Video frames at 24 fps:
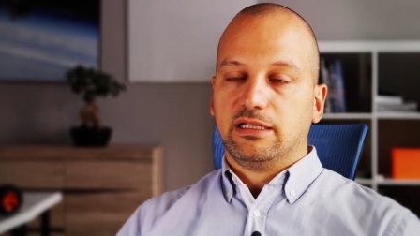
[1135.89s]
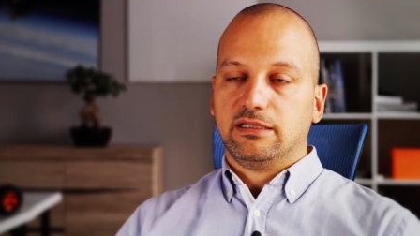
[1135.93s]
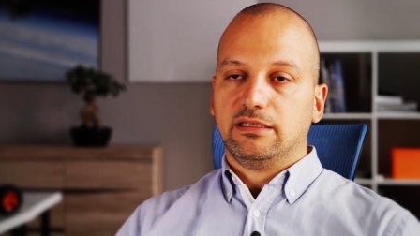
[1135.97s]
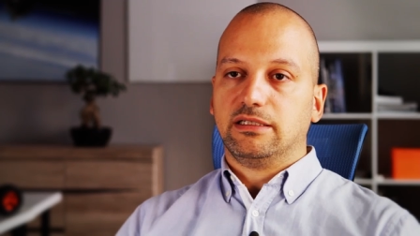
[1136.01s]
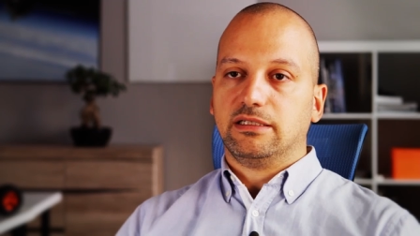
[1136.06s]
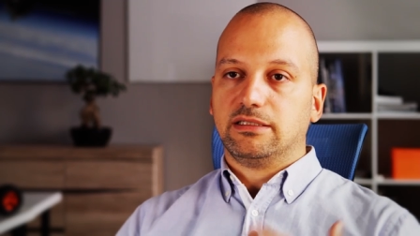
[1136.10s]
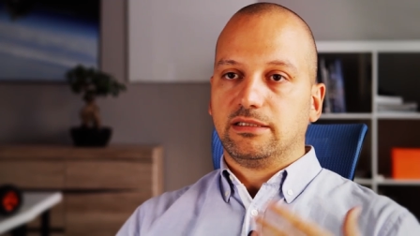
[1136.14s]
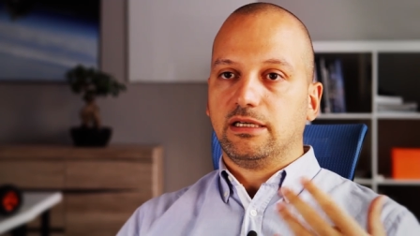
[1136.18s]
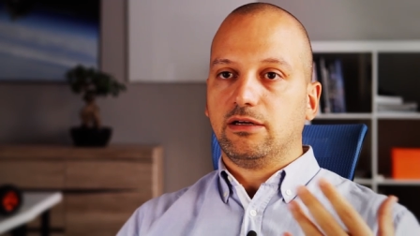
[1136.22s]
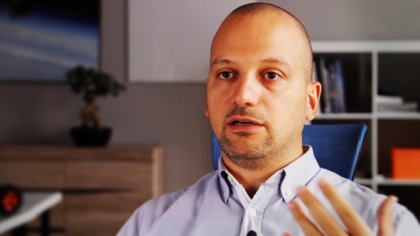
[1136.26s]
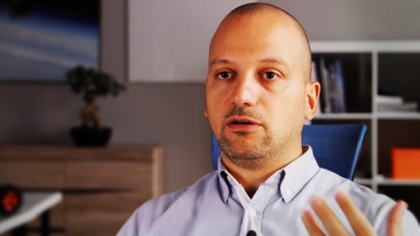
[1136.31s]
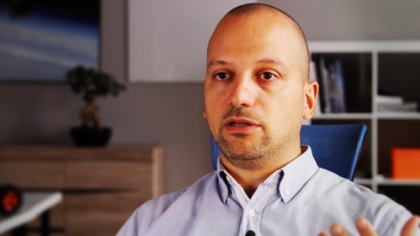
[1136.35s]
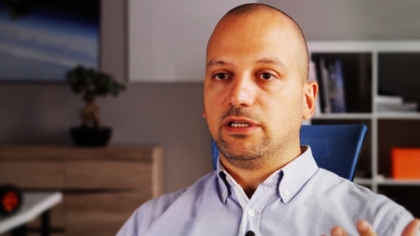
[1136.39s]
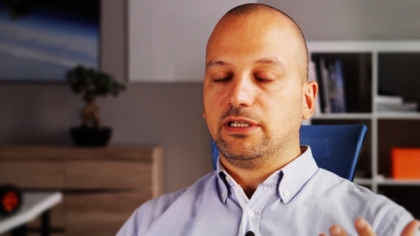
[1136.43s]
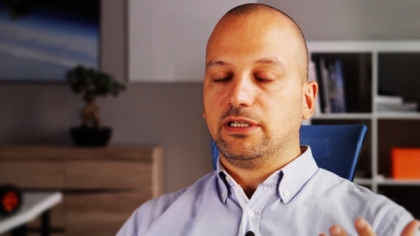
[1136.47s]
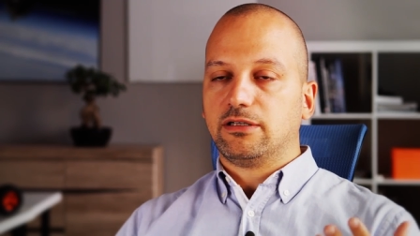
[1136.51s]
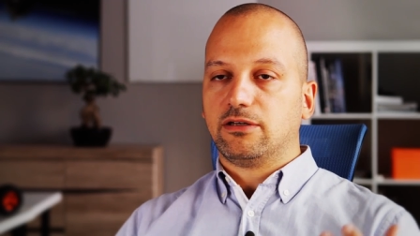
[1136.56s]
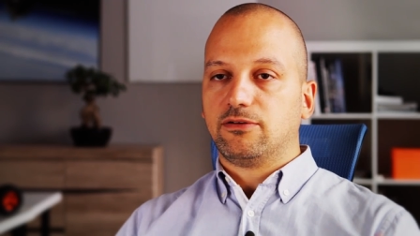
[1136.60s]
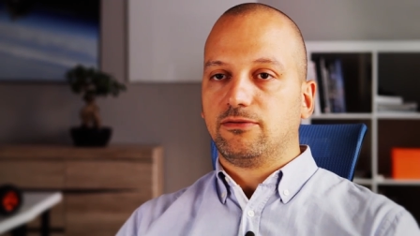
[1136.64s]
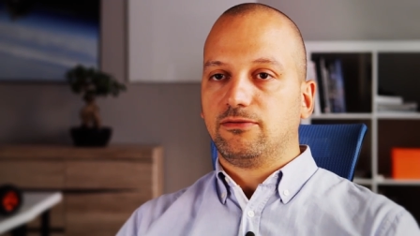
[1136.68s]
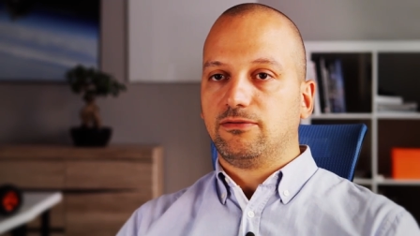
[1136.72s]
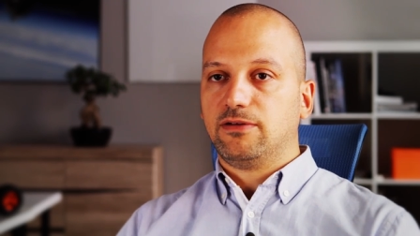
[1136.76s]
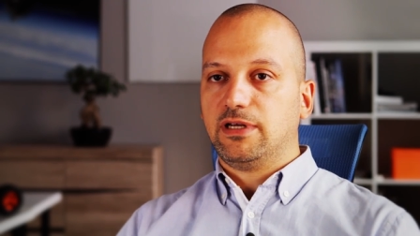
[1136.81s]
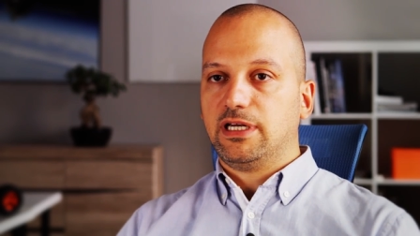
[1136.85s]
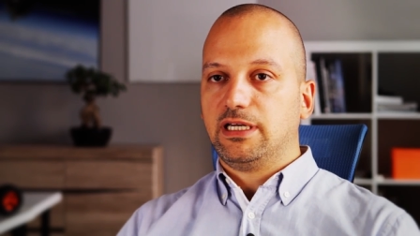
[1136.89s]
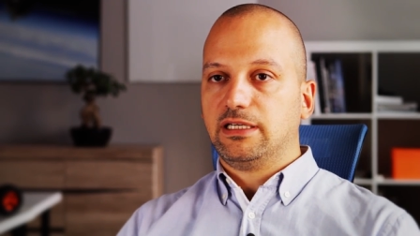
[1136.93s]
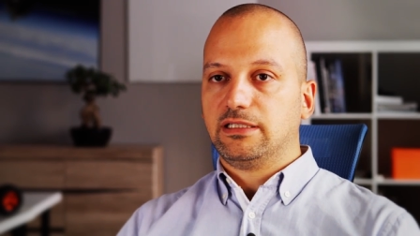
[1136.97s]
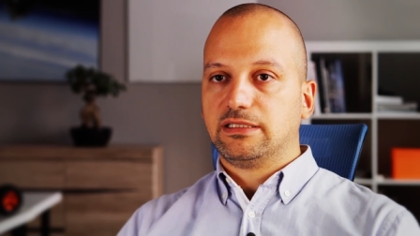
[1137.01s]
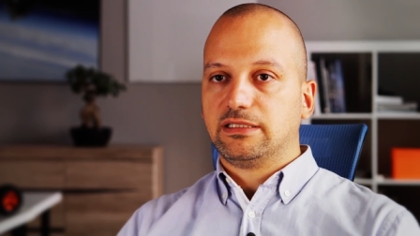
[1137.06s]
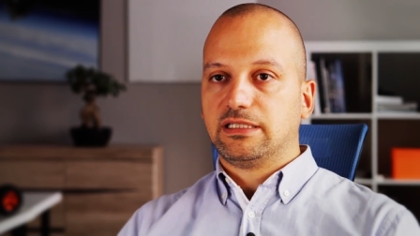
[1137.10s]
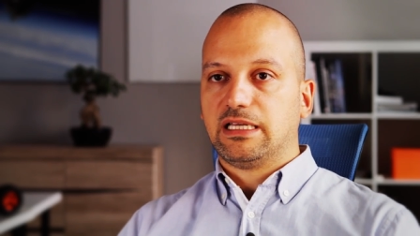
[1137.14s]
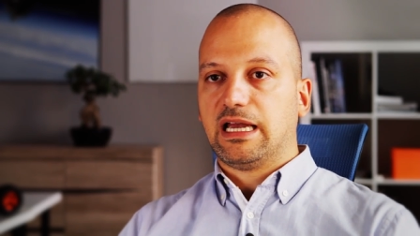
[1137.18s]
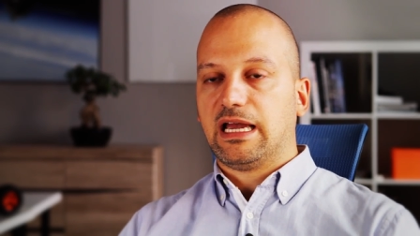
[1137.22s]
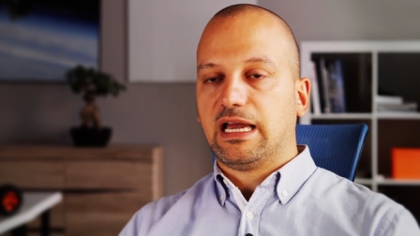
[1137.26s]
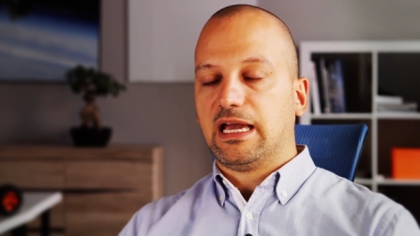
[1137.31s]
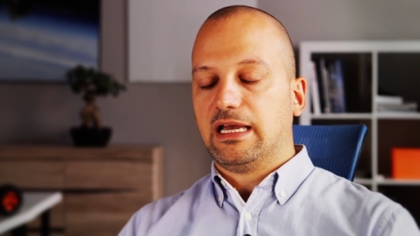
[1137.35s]
The single
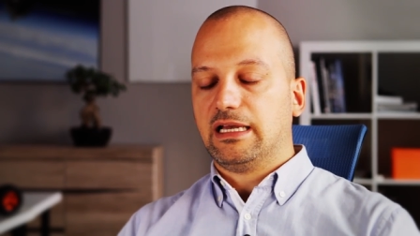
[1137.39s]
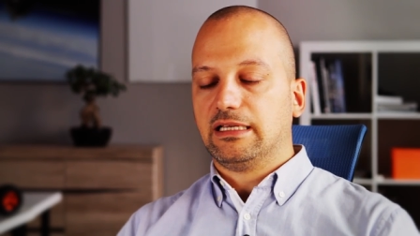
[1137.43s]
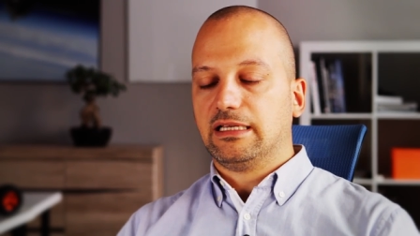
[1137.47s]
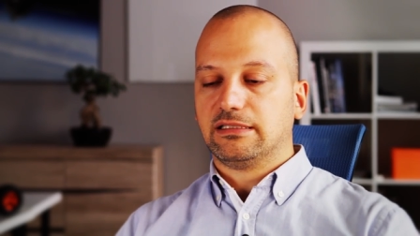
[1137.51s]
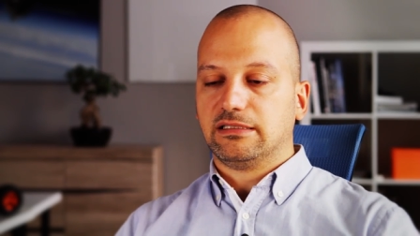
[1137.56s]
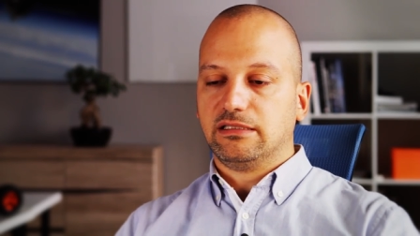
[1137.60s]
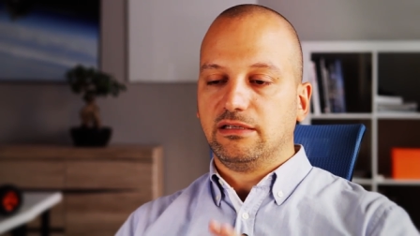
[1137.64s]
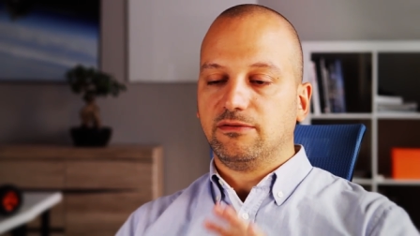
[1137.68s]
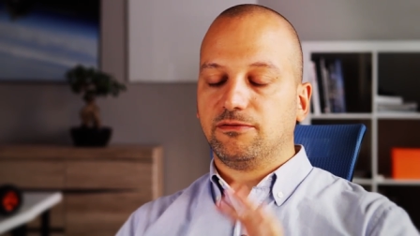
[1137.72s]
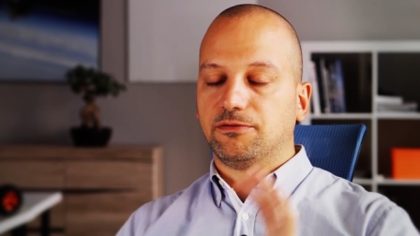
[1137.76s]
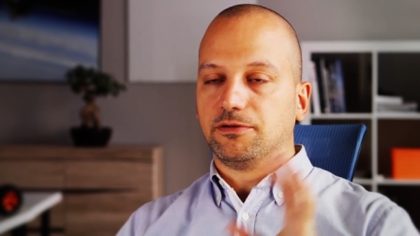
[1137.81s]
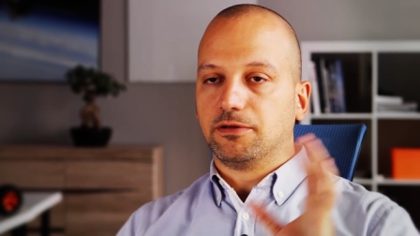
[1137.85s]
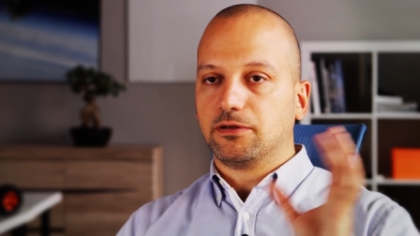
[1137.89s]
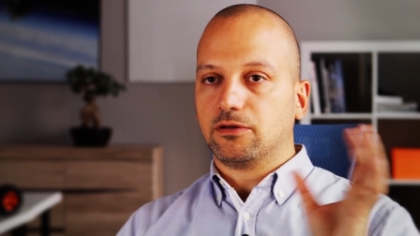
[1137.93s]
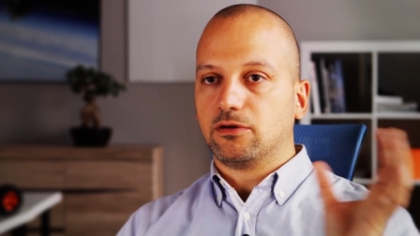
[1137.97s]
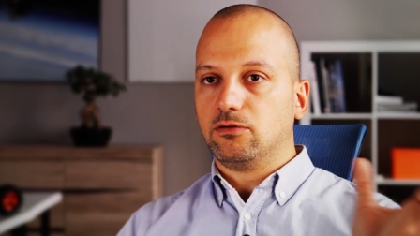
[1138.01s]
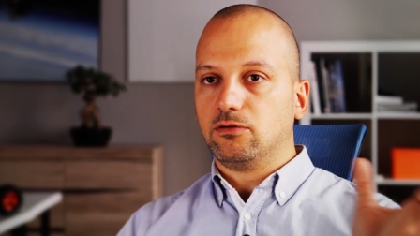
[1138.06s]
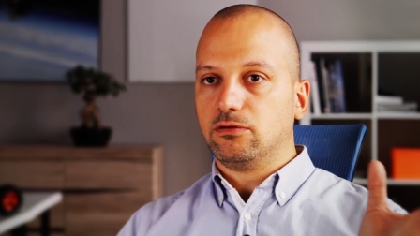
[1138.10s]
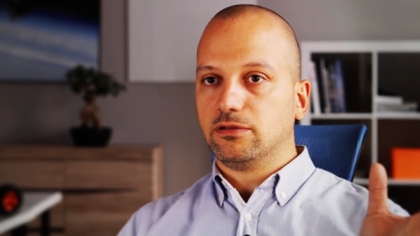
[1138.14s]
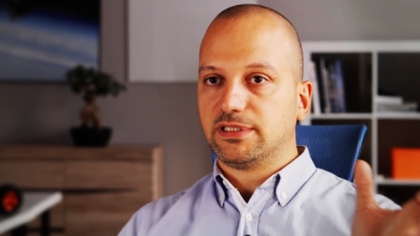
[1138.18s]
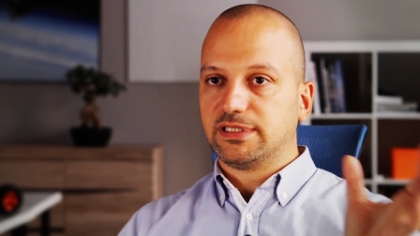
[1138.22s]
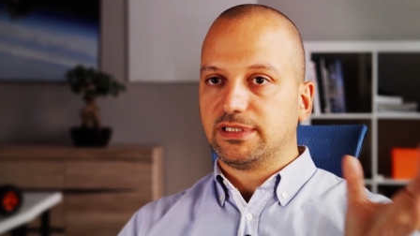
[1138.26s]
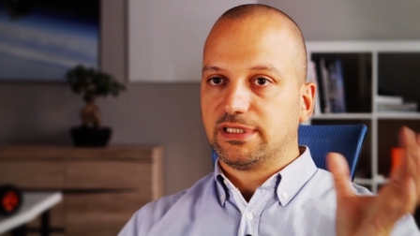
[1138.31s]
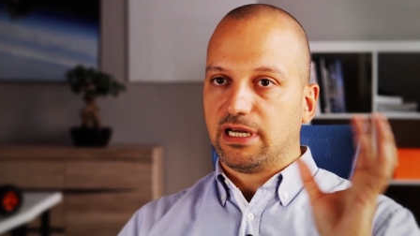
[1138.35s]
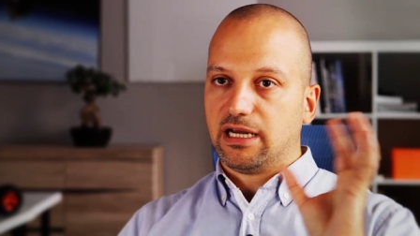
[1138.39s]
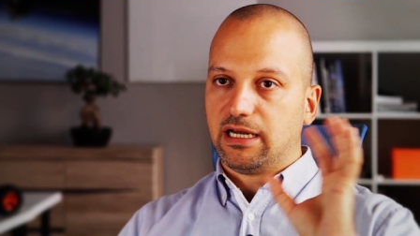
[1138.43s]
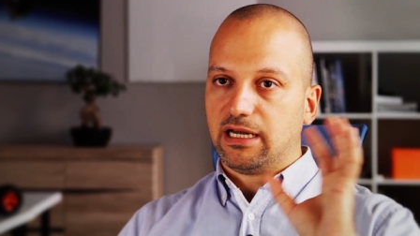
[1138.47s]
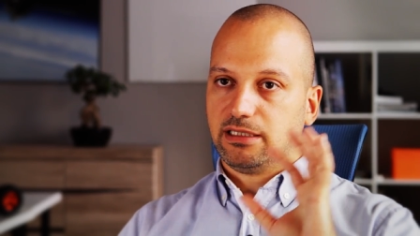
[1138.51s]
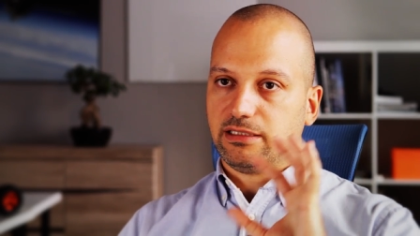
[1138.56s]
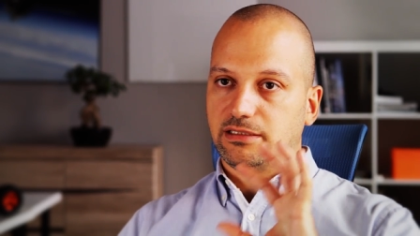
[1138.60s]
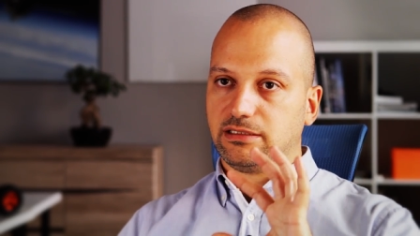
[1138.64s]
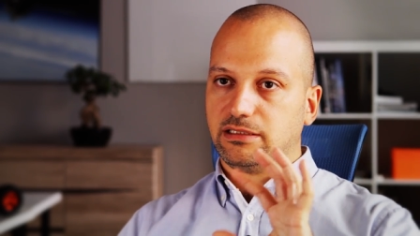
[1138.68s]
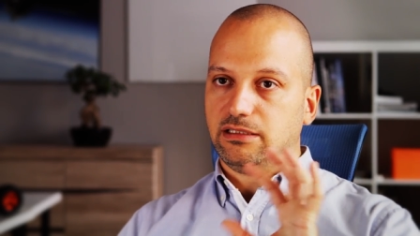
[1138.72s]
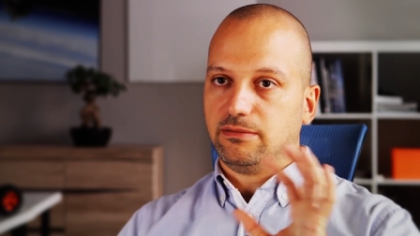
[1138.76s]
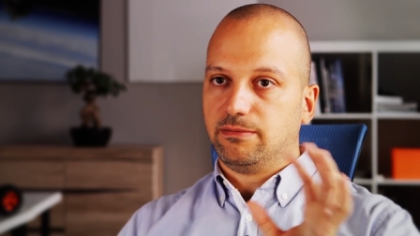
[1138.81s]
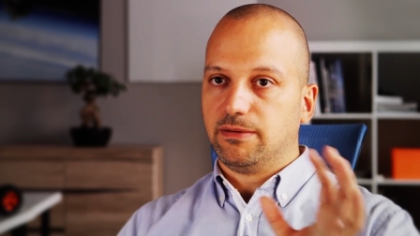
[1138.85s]
interface has different call
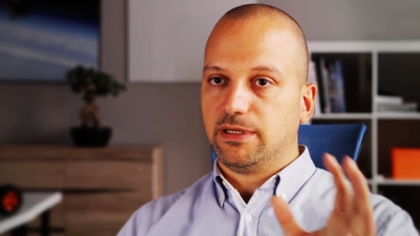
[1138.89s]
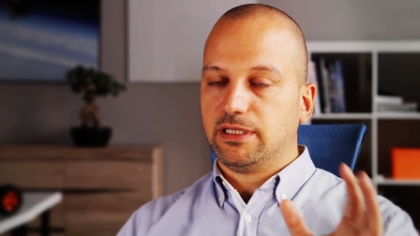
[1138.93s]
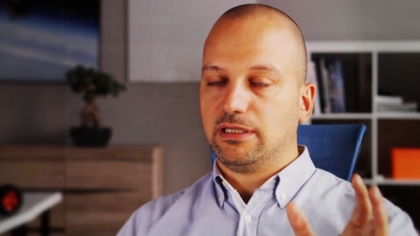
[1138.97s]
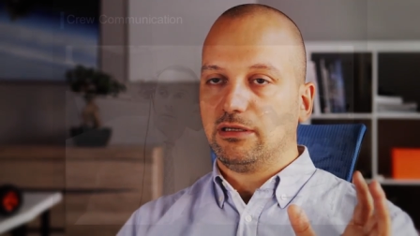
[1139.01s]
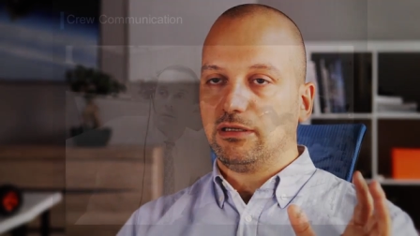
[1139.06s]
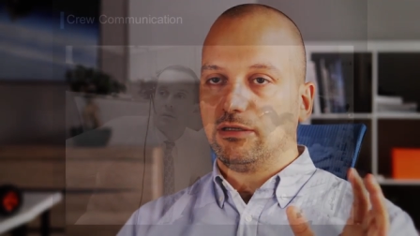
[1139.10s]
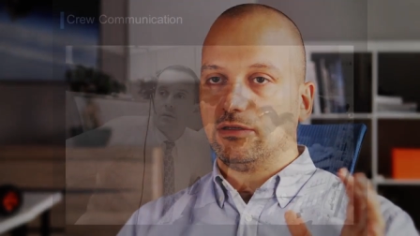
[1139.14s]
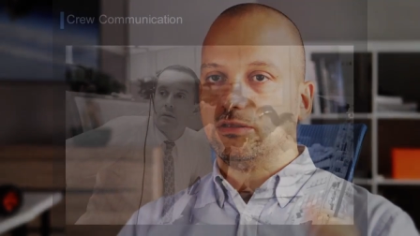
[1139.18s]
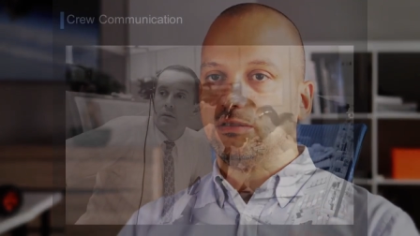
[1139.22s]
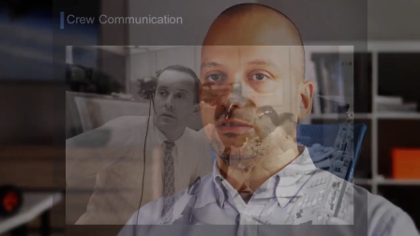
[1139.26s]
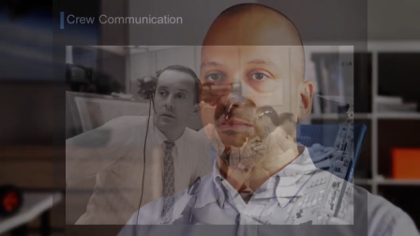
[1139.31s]
signs depending